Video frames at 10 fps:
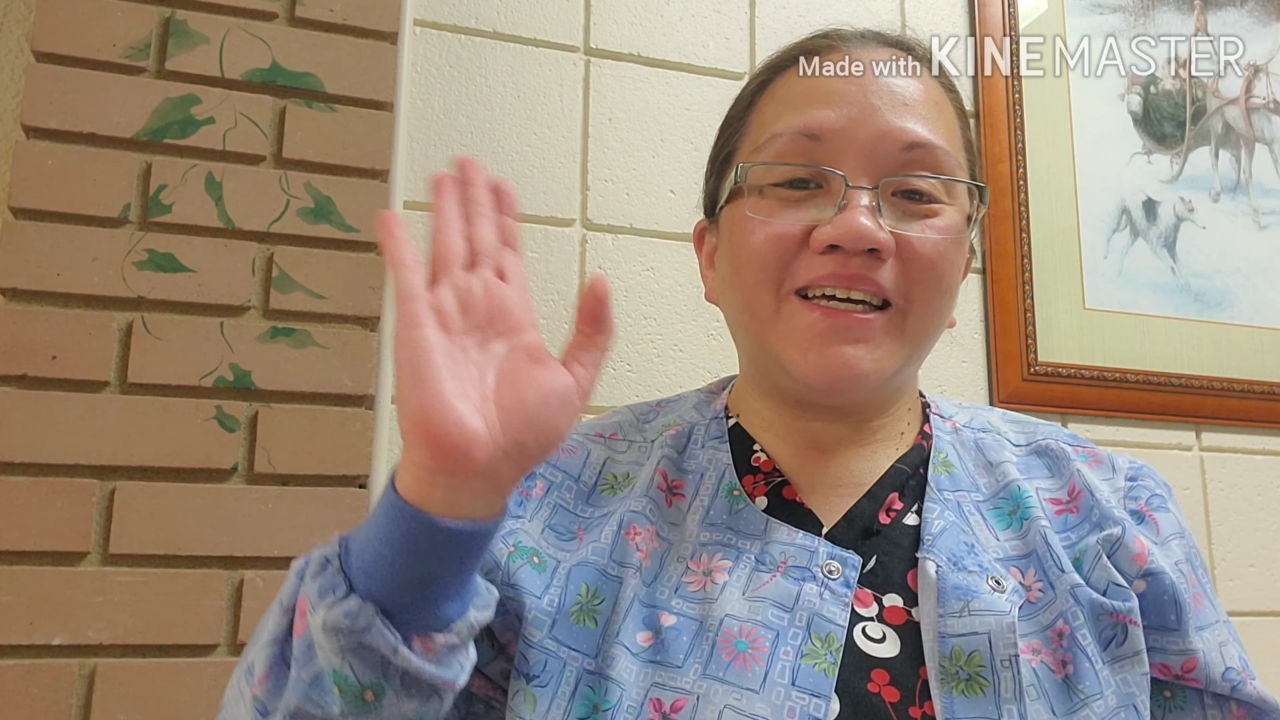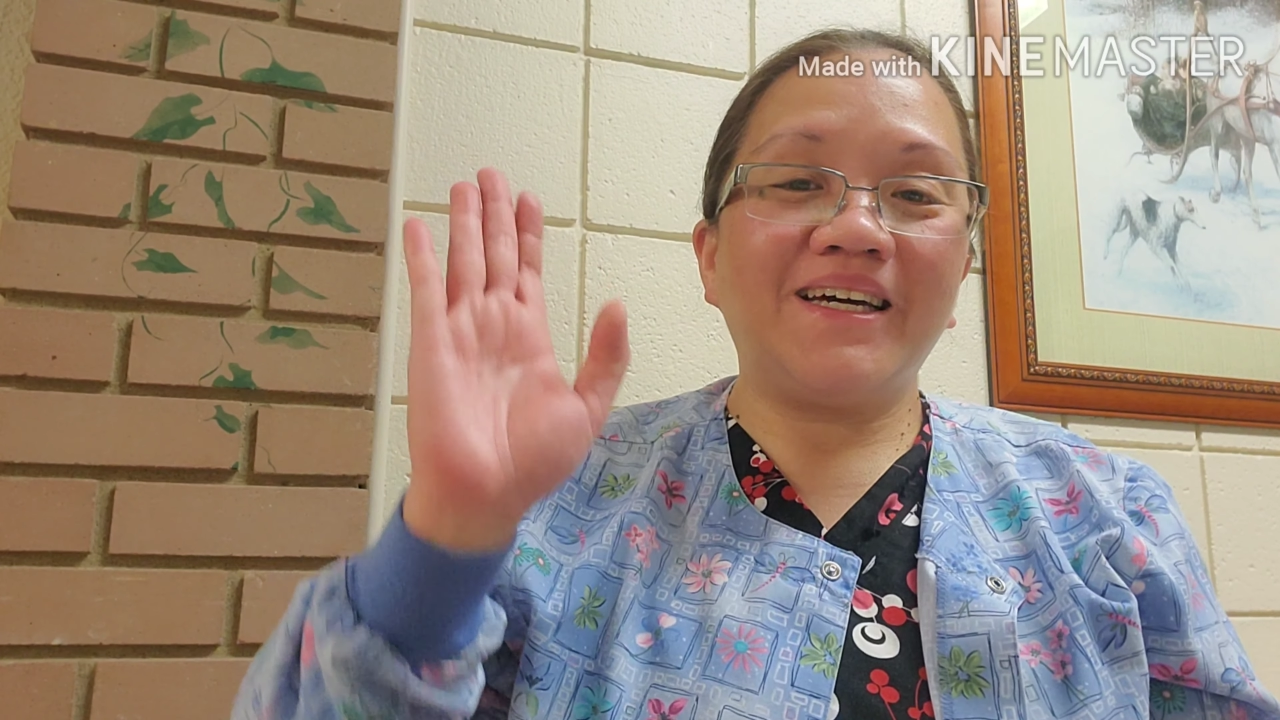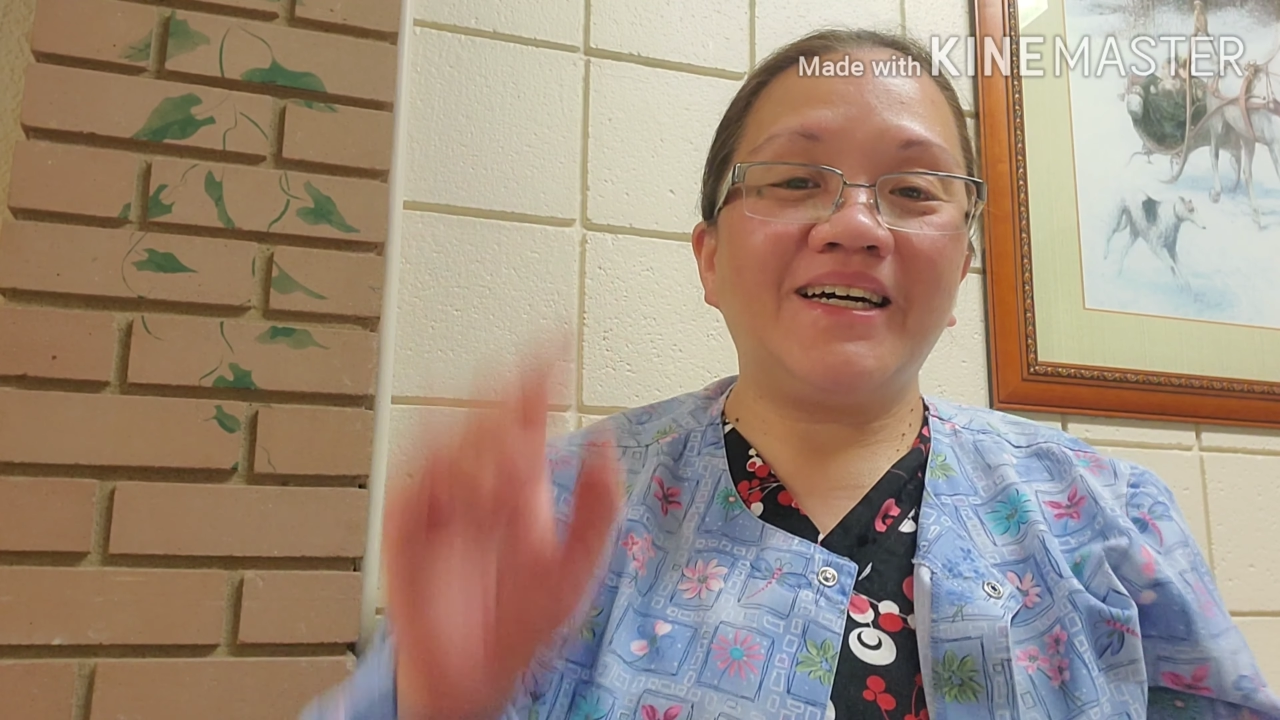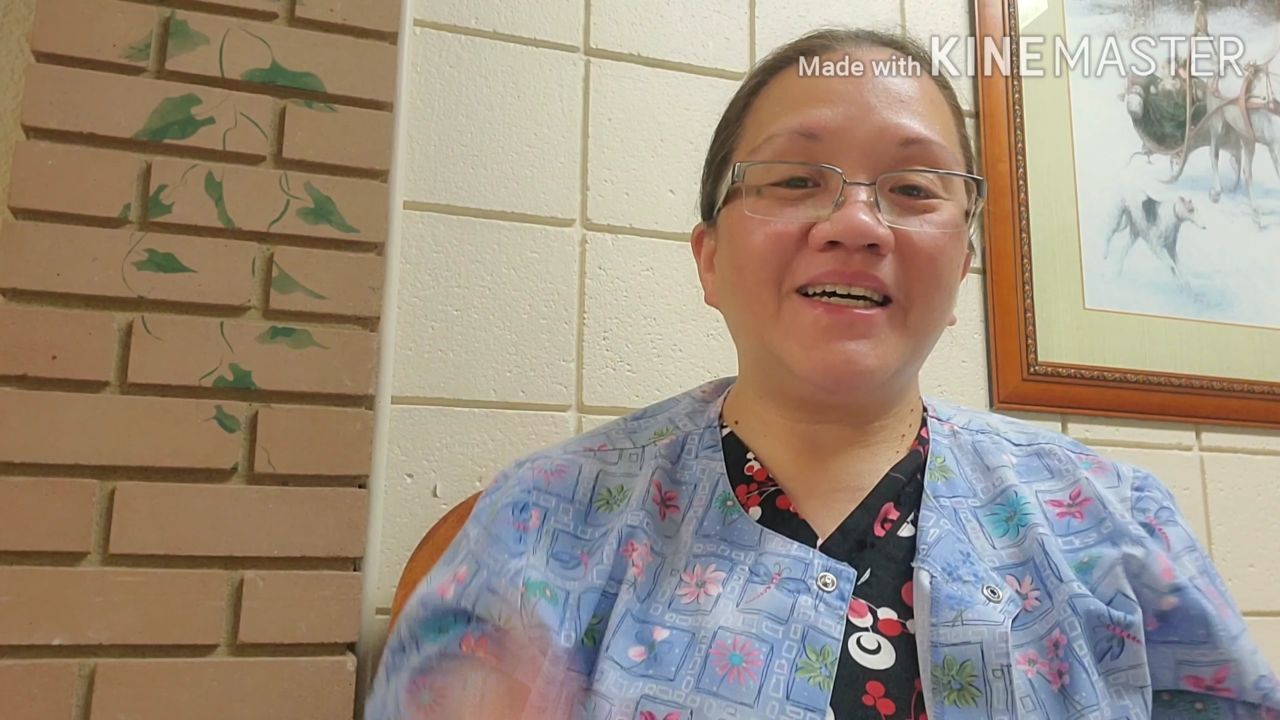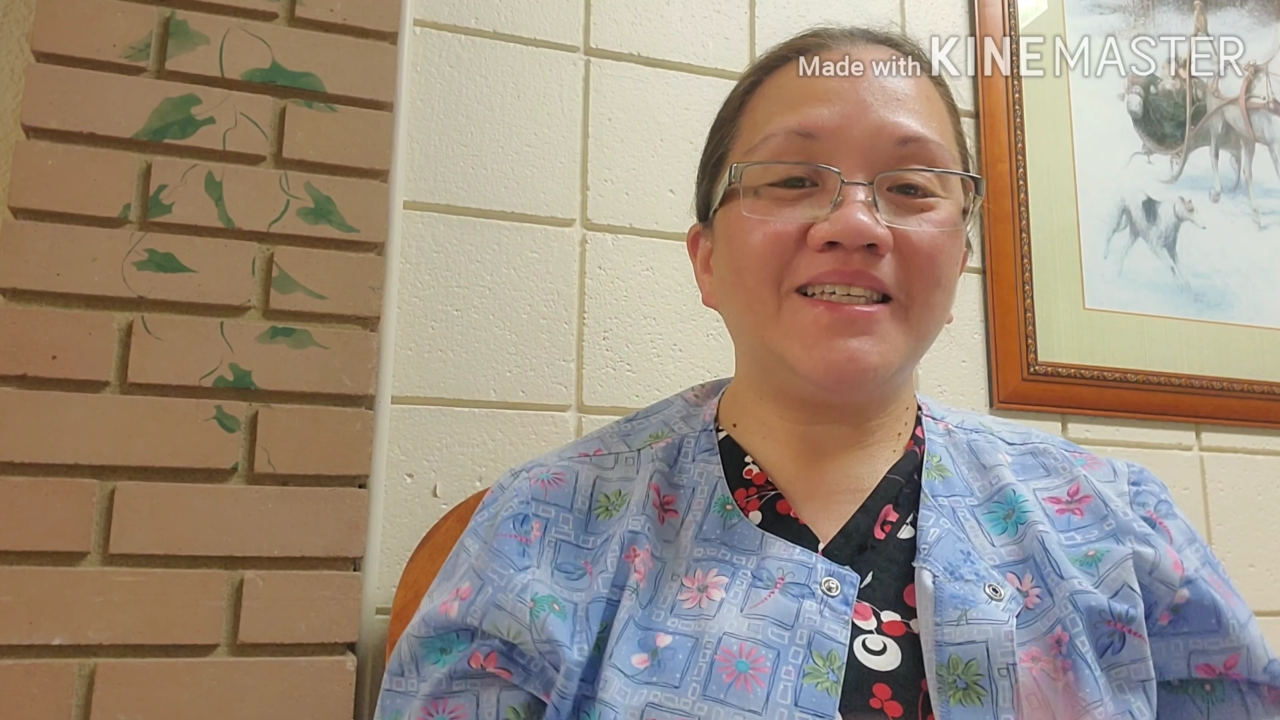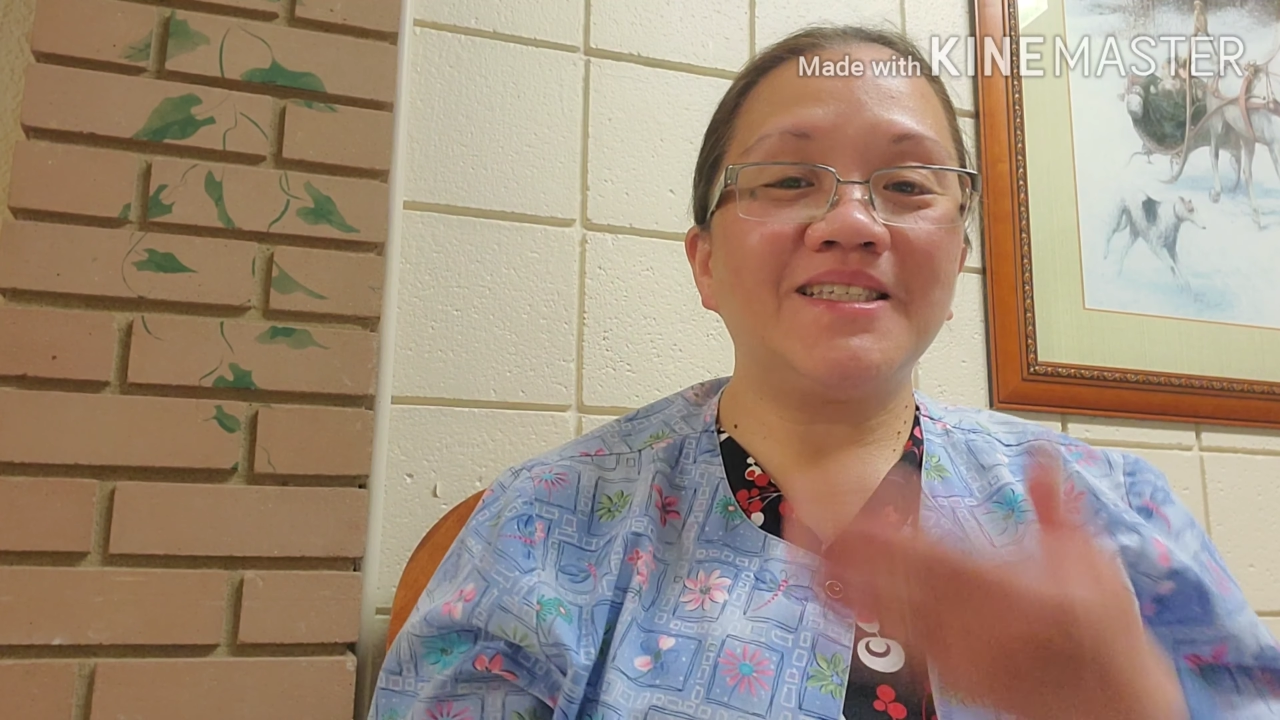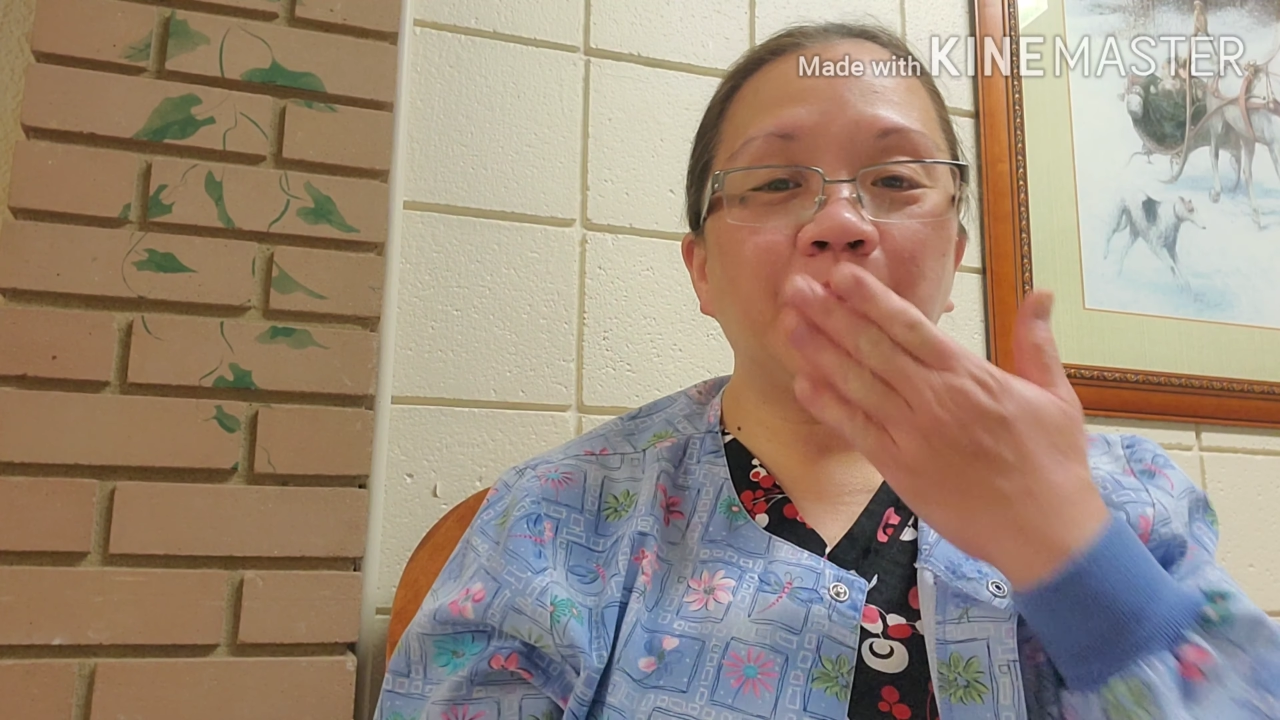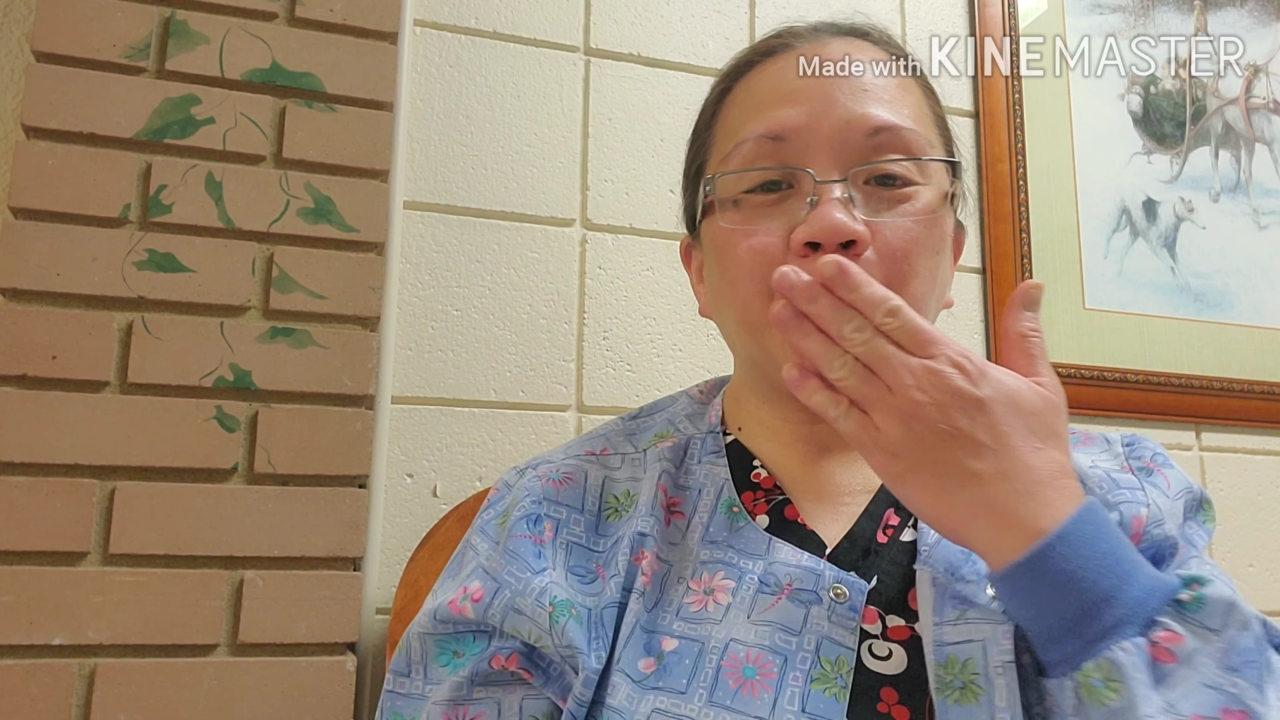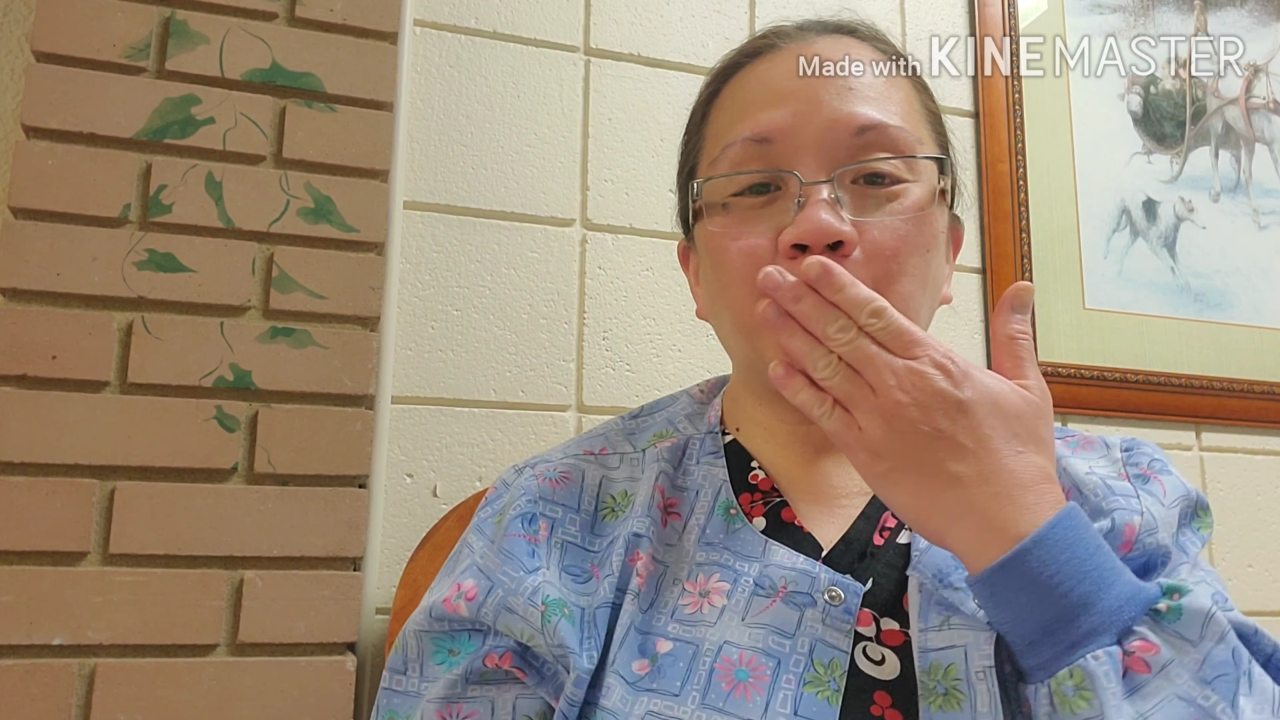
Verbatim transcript: guys!